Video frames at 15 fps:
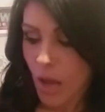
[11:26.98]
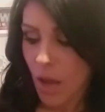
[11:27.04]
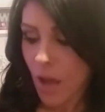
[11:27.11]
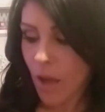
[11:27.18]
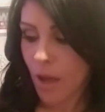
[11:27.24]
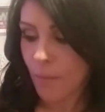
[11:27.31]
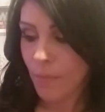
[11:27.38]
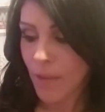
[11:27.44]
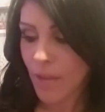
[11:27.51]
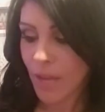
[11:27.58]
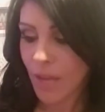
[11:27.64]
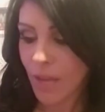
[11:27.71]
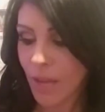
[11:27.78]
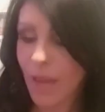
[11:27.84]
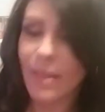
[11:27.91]

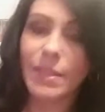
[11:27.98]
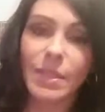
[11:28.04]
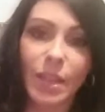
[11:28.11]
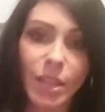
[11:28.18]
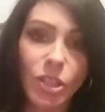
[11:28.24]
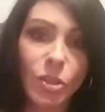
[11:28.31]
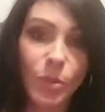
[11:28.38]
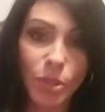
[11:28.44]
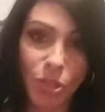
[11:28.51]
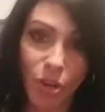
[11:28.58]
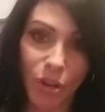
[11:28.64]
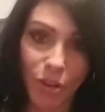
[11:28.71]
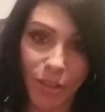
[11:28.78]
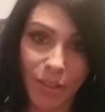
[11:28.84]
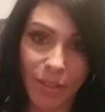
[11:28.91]
I decided to
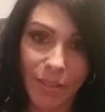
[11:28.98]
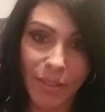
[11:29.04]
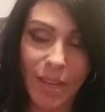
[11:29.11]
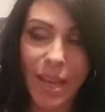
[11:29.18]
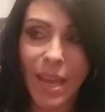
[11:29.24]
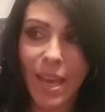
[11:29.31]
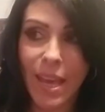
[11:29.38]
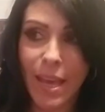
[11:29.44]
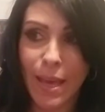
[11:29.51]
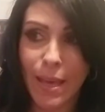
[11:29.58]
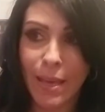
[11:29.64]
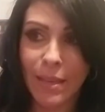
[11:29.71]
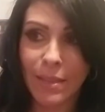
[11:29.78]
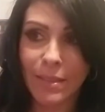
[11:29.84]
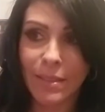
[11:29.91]
return it,
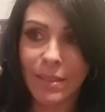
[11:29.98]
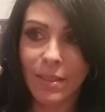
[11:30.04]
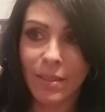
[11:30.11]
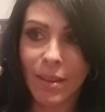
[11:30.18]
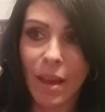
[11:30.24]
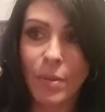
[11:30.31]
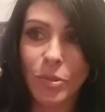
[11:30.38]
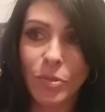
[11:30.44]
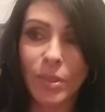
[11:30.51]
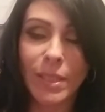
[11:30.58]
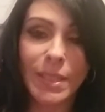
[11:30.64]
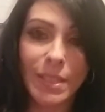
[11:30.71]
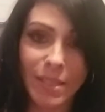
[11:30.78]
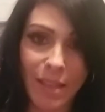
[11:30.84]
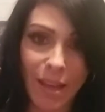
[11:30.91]
and I was
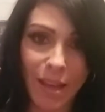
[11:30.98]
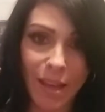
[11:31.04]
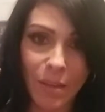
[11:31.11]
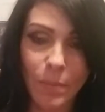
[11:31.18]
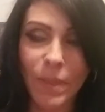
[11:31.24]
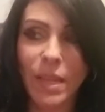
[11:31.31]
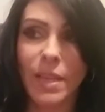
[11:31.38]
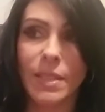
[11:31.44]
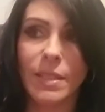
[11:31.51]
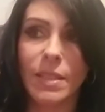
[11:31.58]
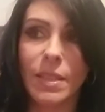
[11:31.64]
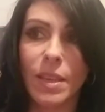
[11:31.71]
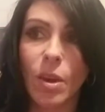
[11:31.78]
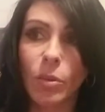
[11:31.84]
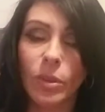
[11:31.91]
really sad because
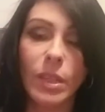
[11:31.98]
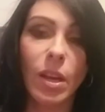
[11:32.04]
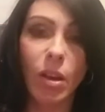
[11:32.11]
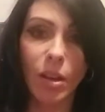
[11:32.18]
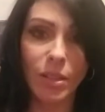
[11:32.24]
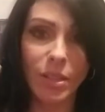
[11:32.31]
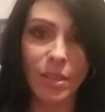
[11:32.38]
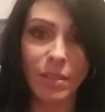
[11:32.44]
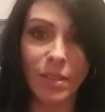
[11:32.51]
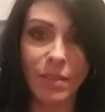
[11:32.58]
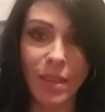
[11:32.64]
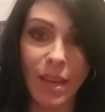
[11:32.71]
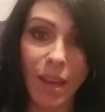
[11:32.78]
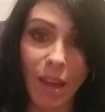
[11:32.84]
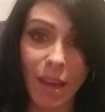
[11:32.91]
the only Anya that
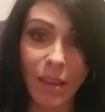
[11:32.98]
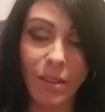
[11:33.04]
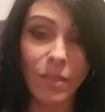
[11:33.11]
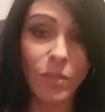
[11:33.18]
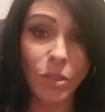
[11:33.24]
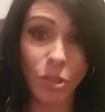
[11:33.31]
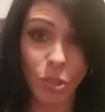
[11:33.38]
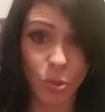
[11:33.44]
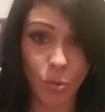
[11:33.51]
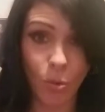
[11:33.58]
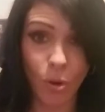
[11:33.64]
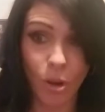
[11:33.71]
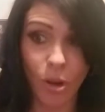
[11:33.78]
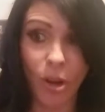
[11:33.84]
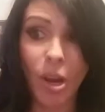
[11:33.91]
they had in the
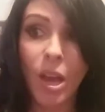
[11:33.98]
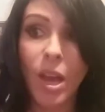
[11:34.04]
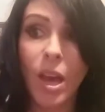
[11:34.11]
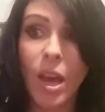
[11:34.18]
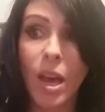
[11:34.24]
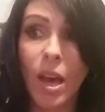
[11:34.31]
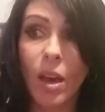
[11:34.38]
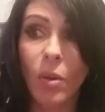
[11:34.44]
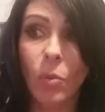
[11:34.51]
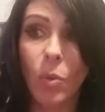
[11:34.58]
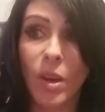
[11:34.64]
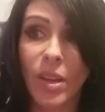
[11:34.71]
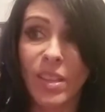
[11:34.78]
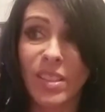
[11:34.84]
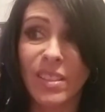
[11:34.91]
store
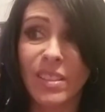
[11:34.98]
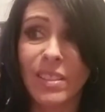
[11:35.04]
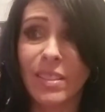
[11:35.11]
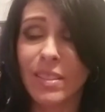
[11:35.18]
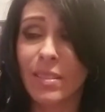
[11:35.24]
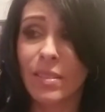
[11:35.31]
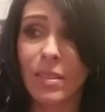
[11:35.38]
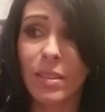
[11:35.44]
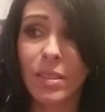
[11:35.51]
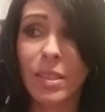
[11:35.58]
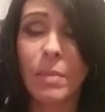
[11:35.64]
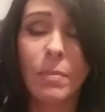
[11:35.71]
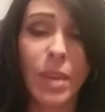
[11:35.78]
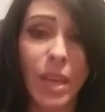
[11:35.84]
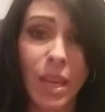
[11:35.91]
was, to
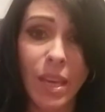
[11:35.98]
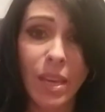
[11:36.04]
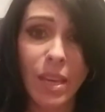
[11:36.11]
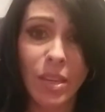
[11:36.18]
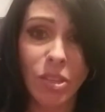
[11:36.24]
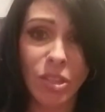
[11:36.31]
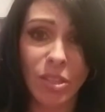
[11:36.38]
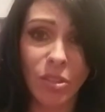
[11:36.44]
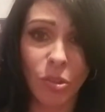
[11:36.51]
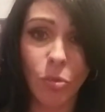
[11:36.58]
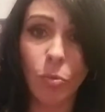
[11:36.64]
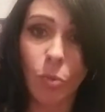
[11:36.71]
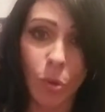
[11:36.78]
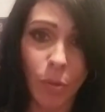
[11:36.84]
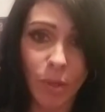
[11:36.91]
me, it just looked
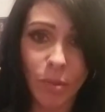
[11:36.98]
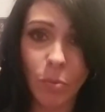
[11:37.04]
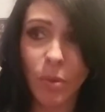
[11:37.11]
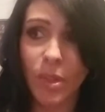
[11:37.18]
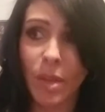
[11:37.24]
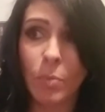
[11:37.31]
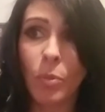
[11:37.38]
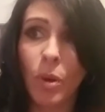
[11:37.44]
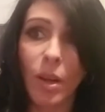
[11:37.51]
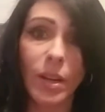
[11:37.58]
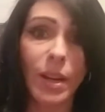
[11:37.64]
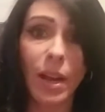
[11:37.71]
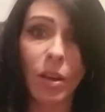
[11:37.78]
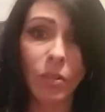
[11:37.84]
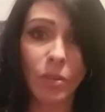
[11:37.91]
ruined. When they brought
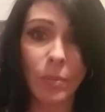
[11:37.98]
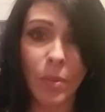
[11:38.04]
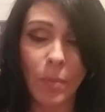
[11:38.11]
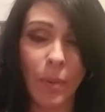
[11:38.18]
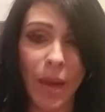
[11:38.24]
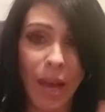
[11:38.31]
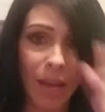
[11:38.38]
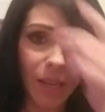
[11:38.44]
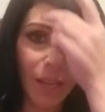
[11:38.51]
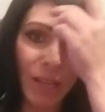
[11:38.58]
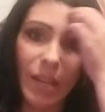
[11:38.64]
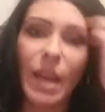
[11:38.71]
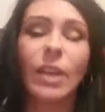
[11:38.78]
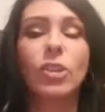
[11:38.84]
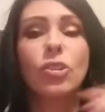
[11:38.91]
it out from the back,
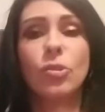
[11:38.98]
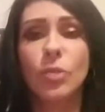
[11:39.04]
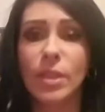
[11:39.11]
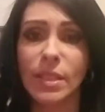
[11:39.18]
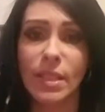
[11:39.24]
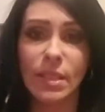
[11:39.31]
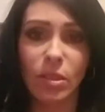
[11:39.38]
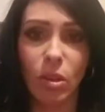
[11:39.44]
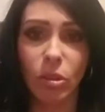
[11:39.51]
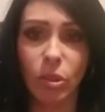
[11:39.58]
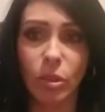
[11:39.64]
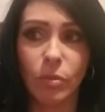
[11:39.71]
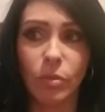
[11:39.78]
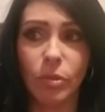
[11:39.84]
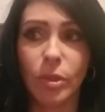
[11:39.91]
it had creases all
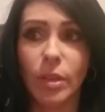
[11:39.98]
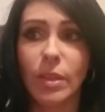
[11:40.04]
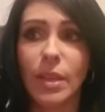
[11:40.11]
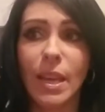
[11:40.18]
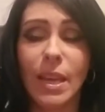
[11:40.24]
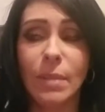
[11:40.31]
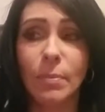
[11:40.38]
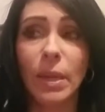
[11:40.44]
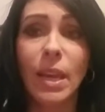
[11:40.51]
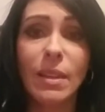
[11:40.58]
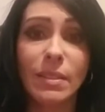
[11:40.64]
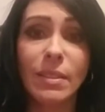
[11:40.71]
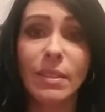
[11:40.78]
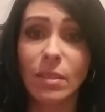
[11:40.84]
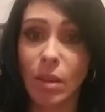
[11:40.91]
over it, and because
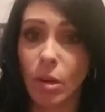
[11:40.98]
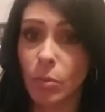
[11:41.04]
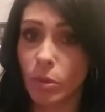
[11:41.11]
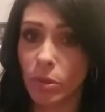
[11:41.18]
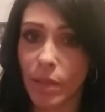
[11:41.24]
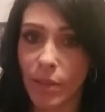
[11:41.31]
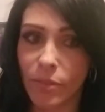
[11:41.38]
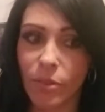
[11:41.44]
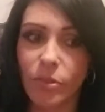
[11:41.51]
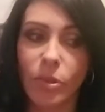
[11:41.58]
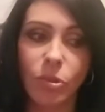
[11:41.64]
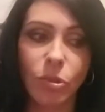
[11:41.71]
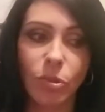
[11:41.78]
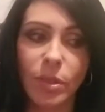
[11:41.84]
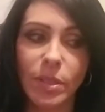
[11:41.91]
it's not a real leather,
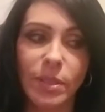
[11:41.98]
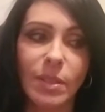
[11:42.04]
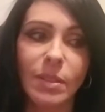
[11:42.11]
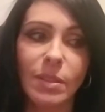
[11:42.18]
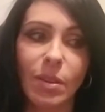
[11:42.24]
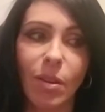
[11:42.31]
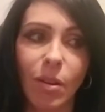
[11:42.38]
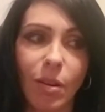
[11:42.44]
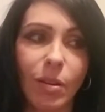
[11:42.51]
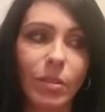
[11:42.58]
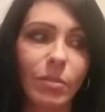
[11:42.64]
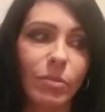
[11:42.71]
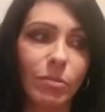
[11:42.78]
those creases aren't